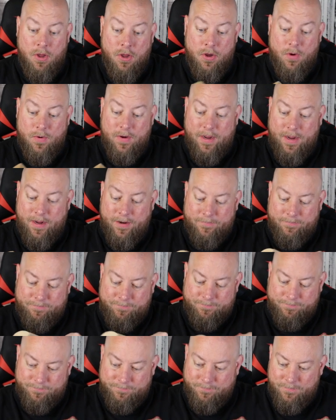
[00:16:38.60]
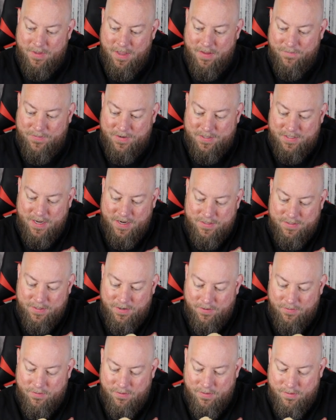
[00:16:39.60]
Okay, if you say
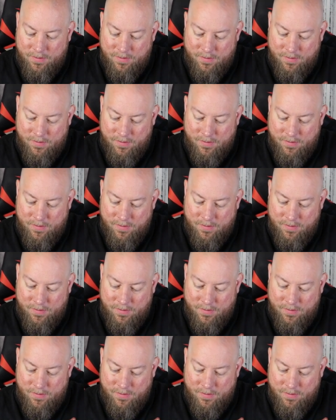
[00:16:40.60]
so.